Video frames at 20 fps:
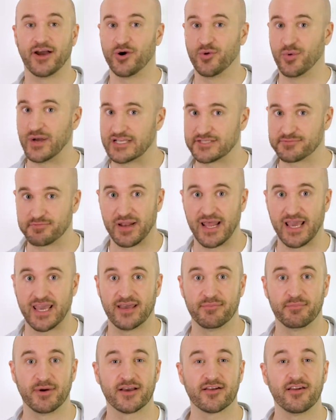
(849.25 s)
I always
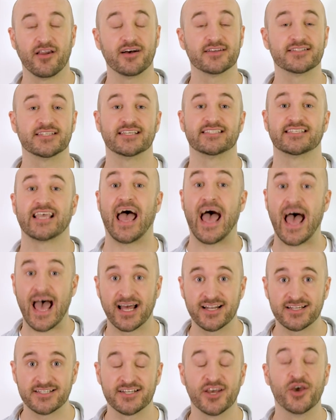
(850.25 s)
play it in my classes,
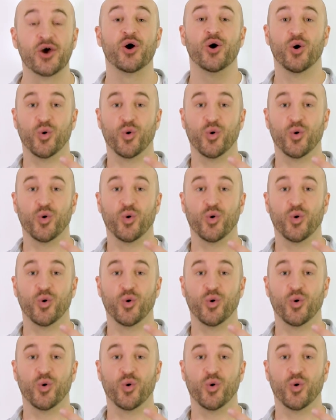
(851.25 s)
and